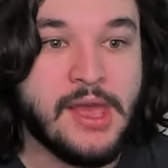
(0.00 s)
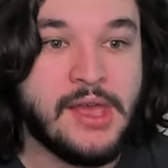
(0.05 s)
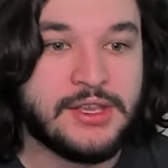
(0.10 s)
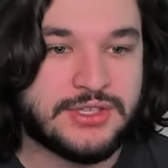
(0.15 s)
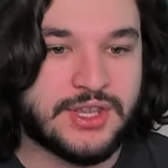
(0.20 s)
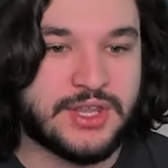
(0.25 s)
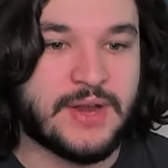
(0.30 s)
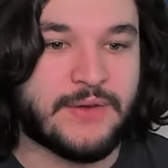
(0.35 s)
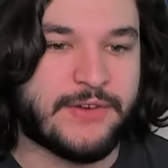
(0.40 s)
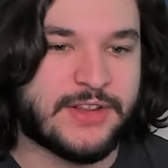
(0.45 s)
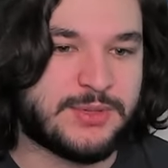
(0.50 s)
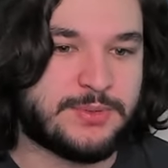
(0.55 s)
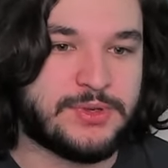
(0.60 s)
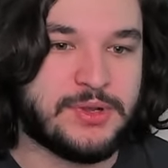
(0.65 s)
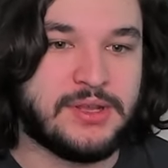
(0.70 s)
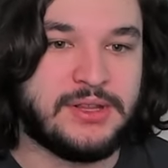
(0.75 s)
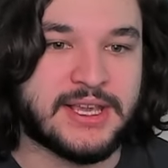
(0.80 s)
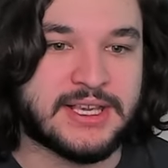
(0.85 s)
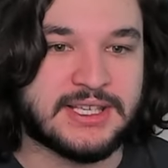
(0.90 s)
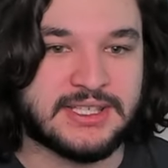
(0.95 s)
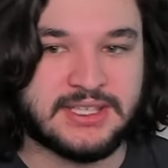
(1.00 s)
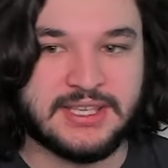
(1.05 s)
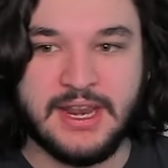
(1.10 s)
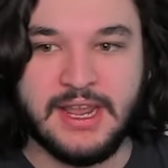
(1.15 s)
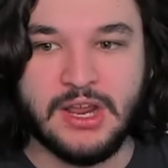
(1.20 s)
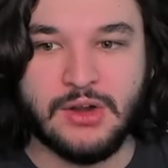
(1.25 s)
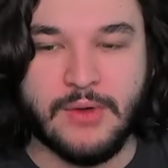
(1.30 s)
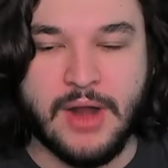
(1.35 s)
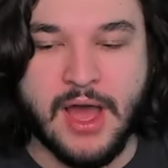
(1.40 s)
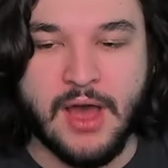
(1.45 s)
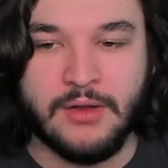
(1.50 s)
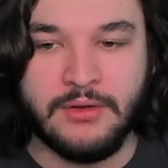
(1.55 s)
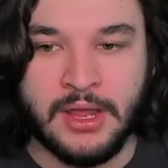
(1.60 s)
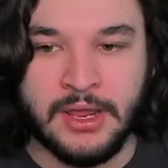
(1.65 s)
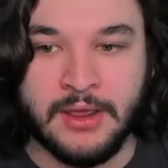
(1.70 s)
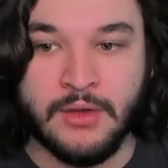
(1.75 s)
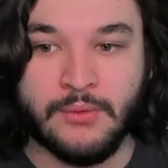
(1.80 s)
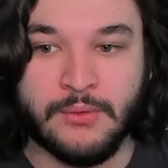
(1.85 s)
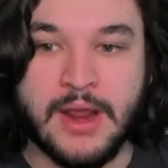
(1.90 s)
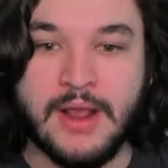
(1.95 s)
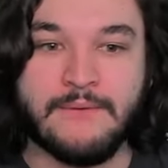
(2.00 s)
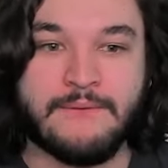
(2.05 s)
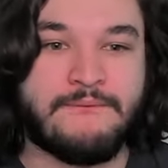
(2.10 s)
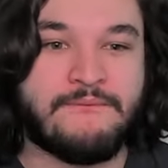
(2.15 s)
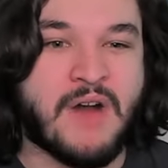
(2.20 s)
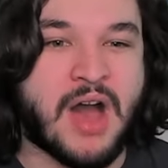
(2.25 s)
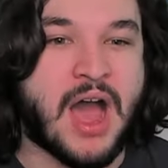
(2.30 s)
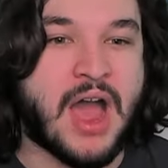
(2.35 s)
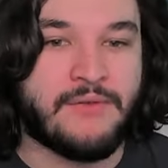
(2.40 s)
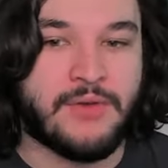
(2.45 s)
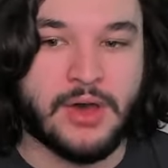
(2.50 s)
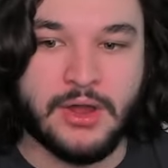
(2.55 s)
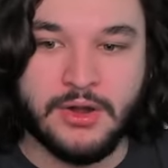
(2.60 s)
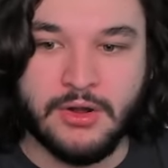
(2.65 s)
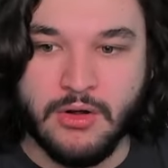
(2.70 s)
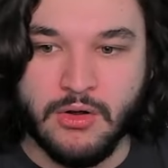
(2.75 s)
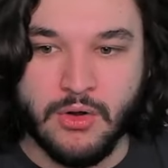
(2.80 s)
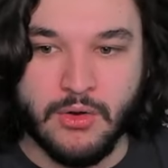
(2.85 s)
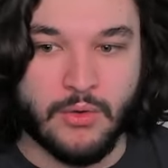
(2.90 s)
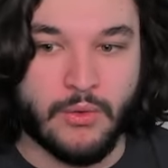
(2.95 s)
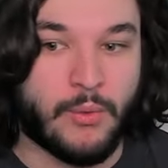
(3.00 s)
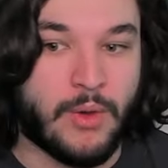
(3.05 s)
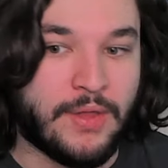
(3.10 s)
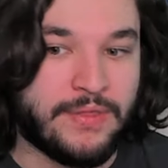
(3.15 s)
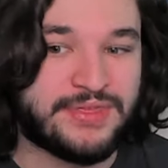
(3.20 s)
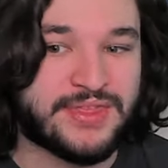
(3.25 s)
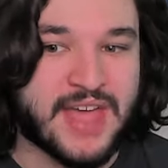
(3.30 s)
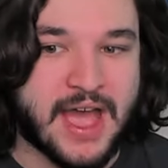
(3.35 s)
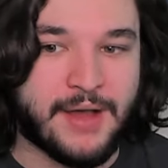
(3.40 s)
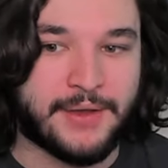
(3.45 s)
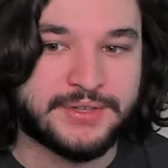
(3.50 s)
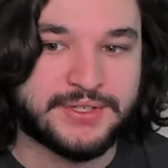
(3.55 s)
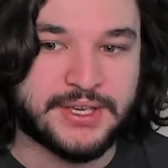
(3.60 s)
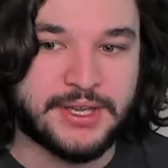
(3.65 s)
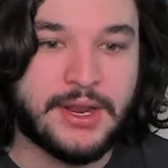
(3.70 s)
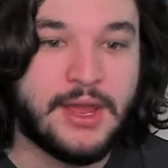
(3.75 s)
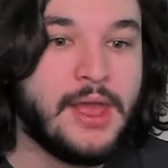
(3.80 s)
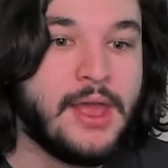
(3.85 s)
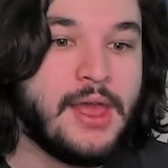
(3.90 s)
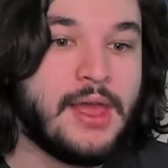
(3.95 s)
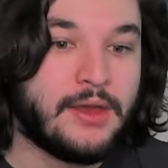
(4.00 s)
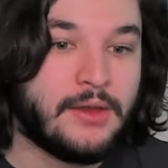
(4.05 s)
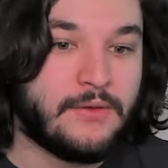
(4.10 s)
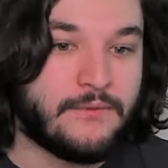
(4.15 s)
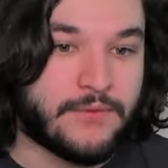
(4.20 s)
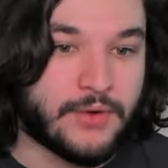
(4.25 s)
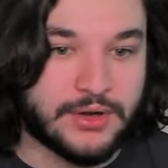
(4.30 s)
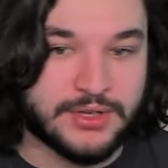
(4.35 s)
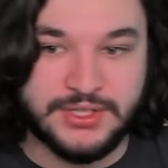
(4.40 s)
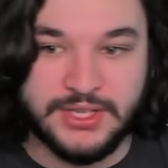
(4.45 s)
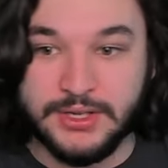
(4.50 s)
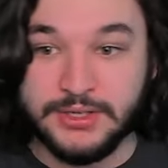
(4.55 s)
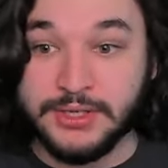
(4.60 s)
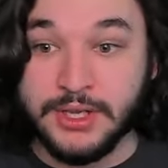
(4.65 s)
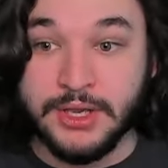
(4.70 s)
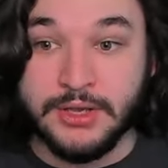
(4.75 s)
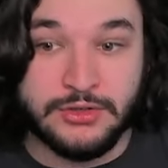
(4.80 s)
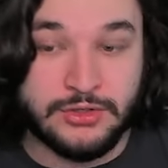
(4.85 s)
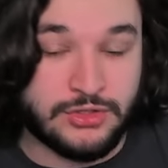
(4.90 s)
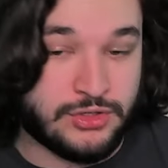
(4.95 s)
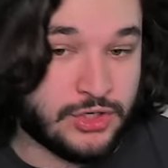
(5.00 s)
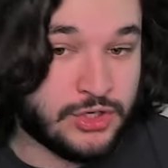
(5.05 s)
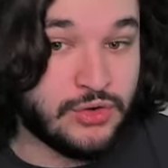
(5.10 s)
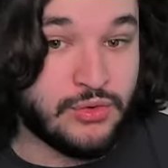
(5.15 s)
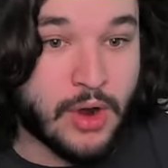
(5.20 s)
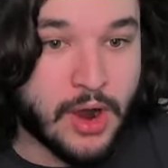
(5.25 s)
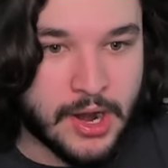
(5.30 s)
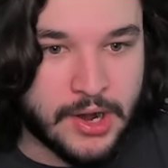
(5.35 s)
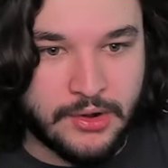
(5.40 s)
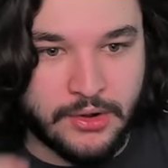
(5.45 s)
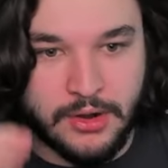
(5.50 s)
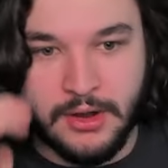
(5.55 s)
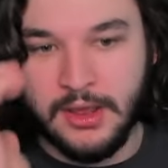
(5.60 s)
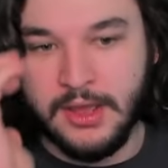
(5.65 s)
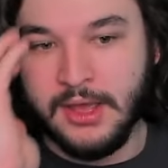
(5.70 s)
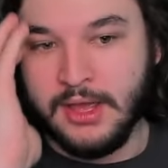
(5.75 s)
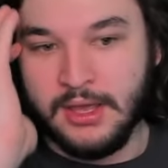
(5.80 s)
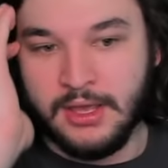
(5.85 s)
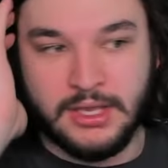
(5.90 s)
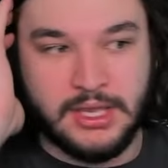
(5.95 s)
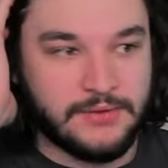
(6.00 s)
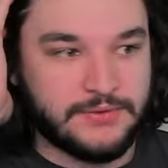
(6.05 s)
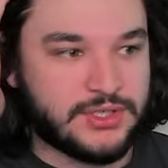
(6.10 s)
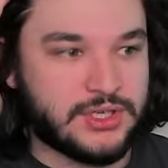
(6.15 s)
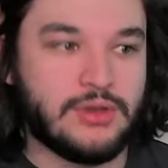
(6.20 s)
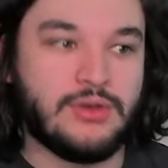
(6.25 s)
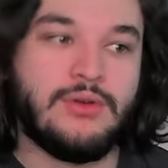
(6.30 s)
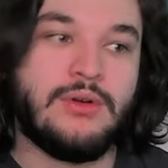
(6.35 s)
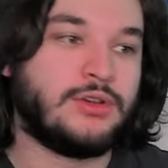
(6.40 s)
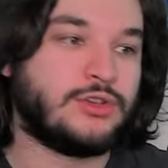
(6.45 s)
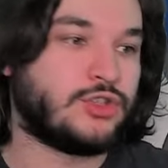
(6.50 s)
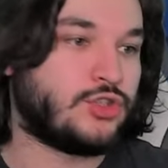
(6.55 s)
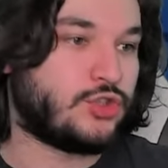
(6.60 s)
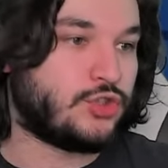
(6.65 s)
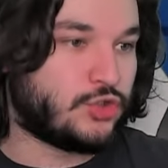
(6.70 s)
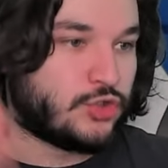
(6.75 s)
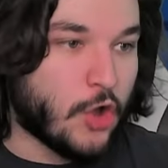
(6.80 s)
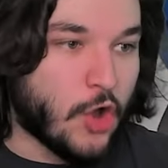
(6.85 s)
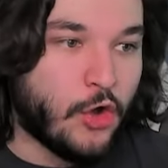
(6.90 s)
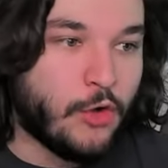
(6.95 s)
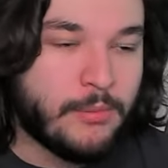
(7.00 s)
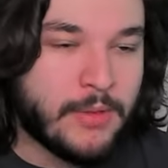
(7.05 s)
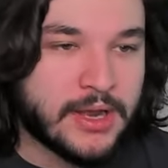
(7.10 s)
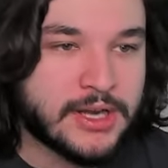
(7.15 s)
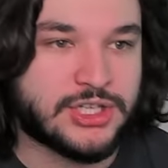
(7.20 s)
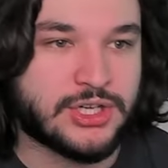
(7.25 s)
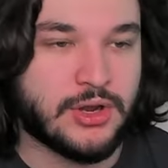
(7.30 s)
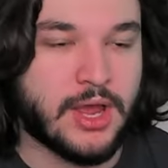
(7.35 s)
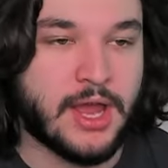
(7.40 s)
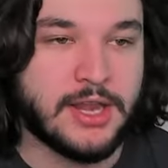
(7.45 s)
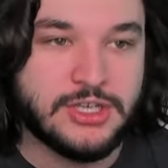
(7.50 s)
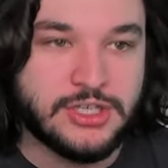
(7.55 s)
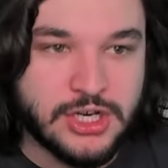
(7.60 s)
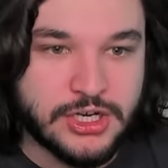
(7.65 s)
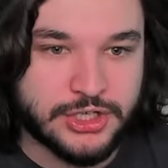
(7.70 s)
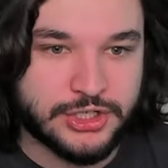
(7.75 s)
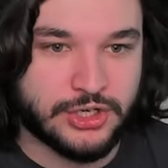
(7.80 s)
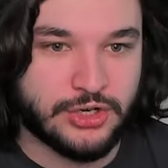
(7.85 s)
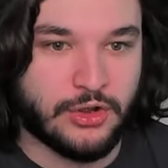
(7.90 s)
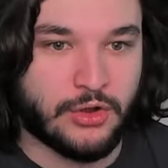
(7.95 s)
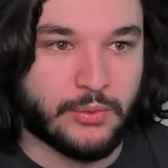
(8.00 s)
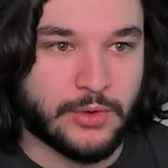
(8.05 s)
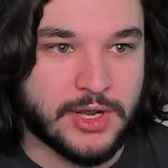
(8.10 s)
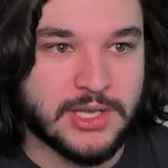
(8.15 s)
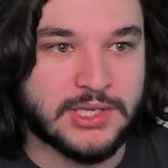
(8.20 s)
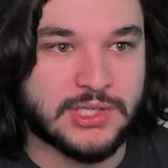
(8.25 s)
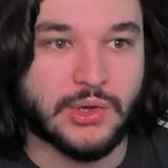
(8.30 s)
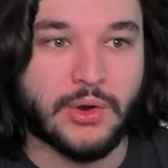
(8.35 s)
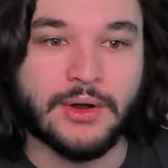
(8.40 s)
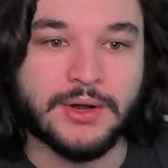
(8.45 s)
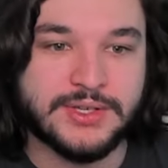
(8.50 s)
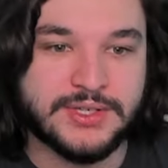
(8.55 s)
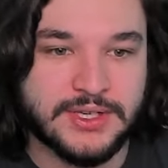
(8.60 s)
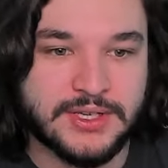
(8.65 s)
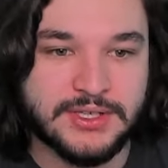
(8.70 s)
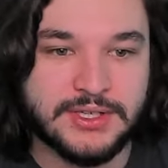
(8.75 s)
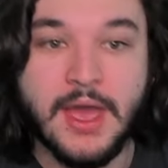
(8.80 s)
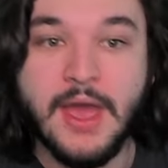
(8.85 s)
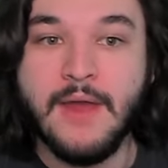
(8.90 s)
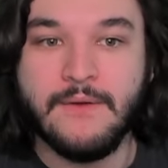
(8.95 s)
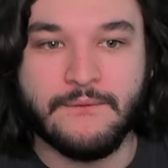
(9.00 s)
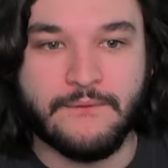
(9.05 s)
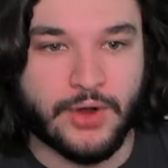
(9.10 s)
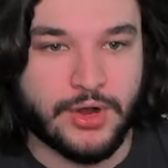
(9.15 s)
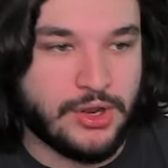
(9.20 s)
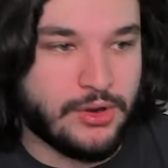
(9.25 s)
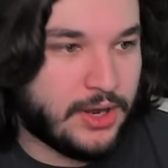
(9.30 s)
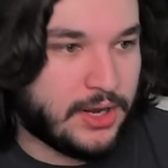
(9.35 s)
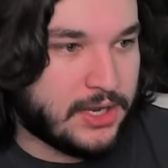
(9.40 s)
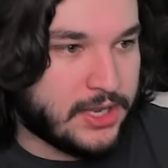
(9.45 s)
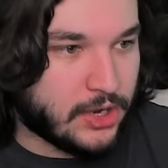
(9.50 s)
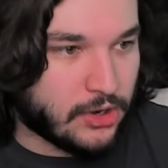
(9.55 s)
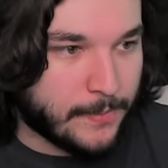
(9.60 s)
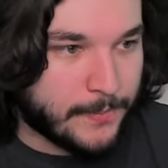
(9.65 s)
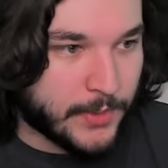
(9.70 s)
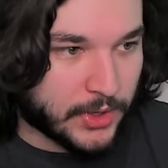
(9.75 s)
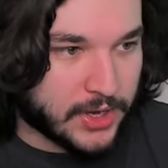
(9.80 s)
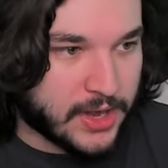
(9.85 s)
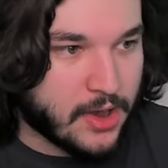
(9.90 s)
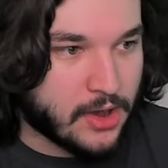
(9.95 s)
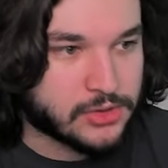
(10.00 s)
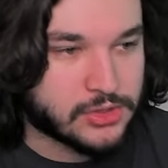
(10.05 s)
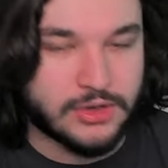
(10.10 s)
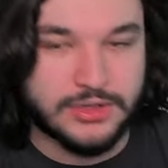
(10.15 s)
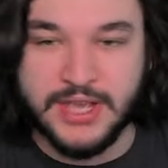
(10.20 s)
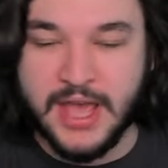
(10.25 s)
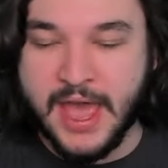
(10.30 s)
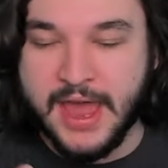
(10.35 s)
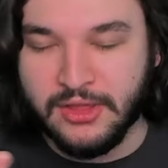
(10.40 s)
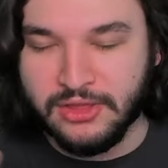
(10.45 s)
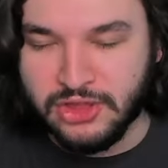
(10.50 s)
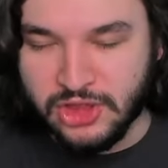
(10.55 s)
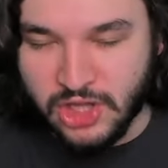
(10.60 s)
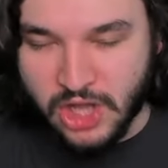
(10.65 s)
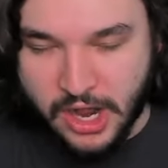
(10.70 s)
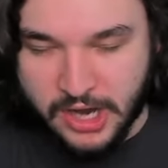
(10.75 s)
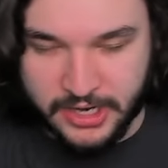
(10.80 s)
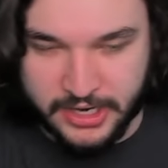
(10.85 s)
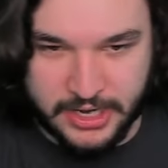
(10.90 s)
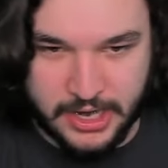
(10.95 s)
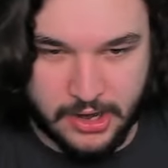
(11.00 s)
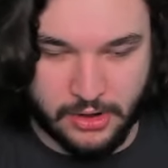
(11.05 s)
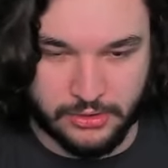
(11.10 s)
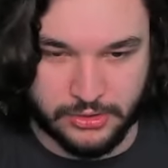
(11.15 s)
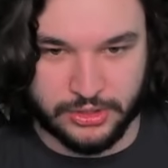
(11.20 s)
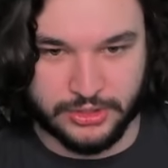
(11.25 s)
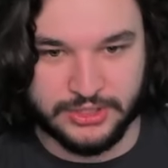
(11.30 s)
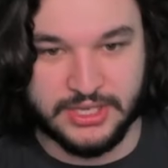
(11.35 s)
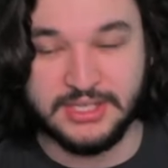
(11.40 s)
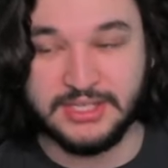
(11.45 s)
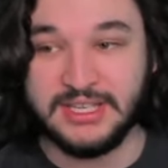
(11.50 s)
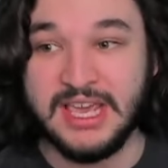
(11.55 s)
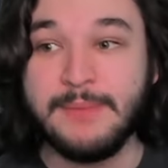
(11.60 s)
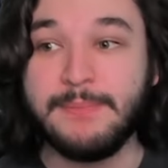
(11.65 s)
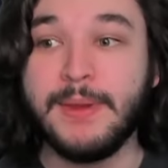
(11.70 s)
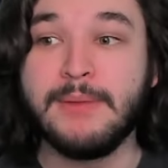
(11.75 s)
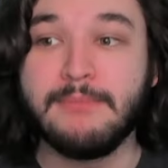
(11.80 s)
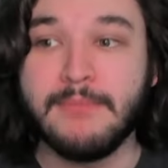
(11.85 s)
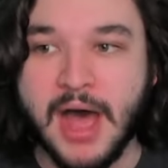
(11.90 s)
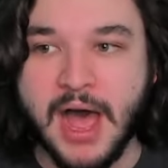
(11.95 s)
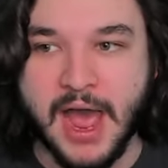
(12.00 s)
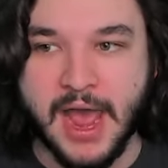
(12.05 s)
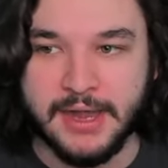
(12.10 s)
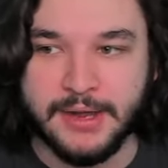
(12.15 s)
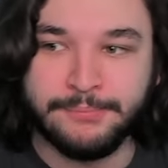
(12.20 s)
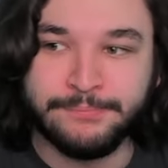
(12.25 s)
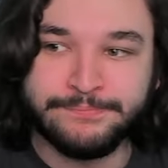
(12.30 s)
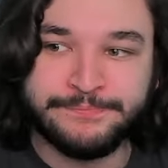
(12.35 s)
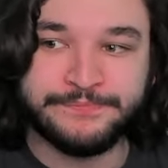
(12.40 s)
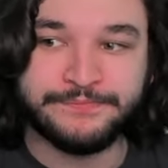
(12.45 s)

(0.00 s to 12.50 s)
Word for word: So the difference between like sitting around like rank five hundred or one thousand versus two hundred gives you so much additional resources for you to gear up your characters and unlock characters. Because keep in mind,